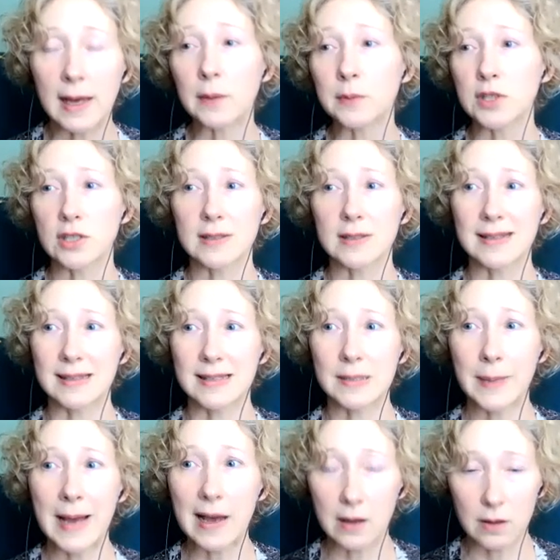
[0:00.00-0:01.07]
That was just the
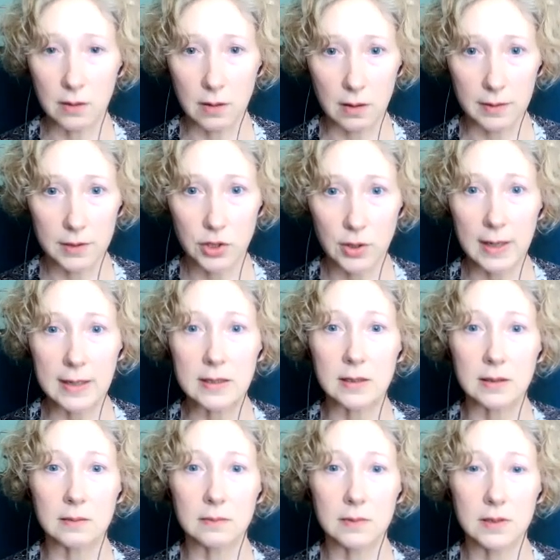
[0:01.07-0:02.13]
spackle trying
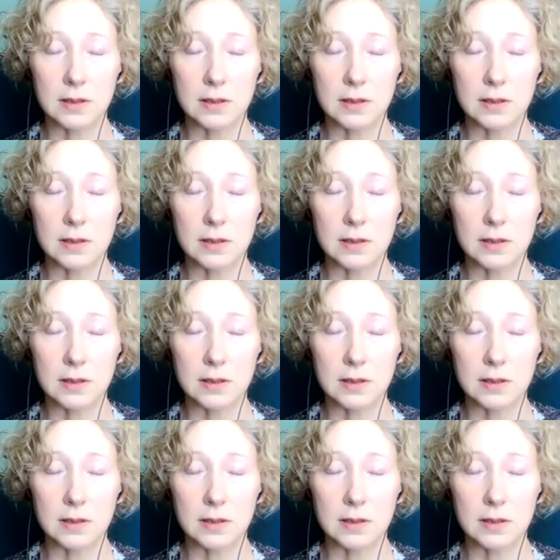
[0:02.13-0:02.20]
to,